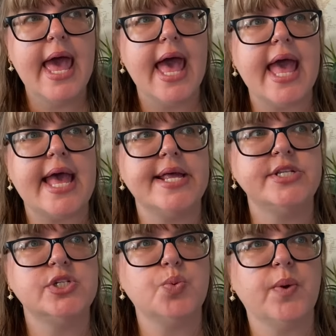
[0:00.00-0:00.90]

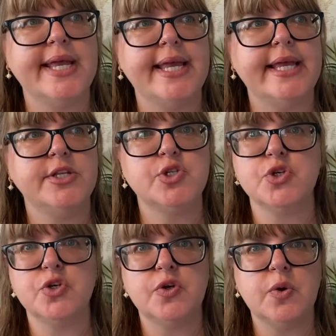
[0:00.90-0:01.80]
and we
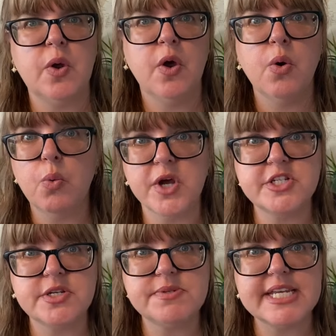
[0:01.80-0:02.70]
do
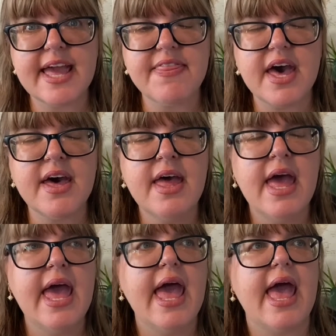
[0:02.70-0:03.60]
worship together,
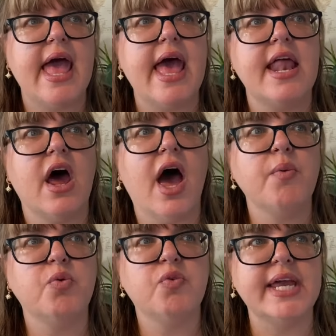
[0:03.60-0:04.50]
and I
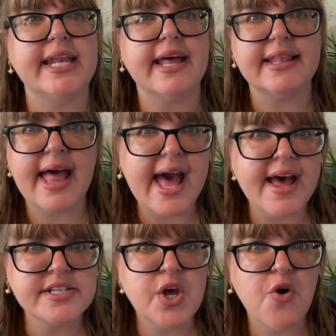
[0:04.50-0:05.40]
will read
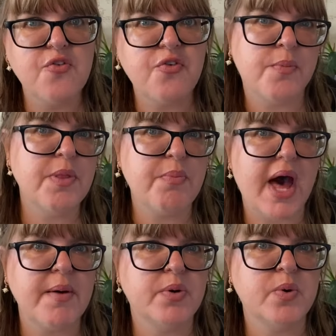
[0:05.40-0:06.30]
aloud from the
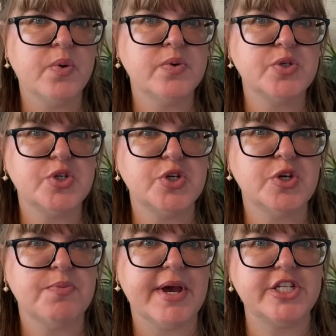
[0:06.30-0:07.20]
Bible
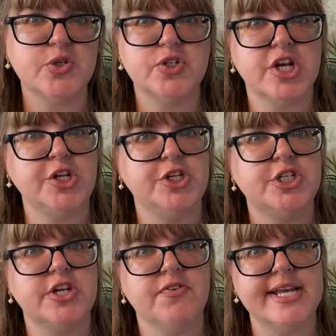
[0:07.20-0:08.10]
to my children, and
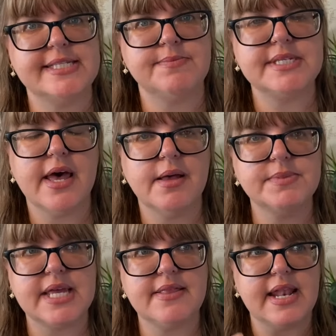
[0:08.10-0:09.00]
usually read some
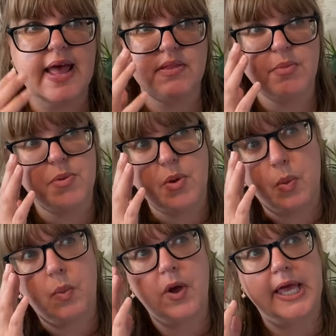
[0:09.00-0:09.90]
Psalms. And then at the moment
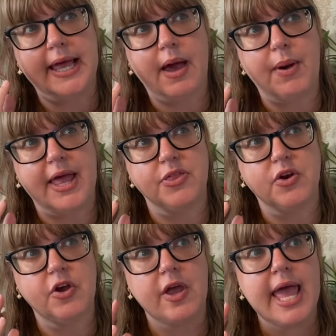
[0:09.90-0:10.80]
we're working our way
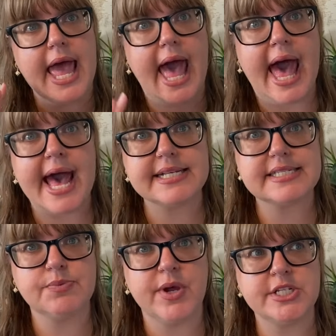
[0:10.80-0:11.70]
through
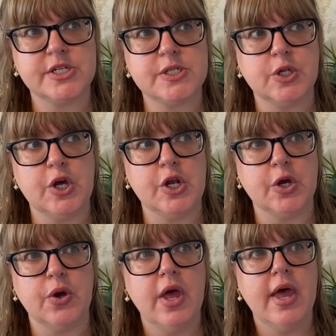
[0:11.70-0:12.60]
Acts. We're just learning.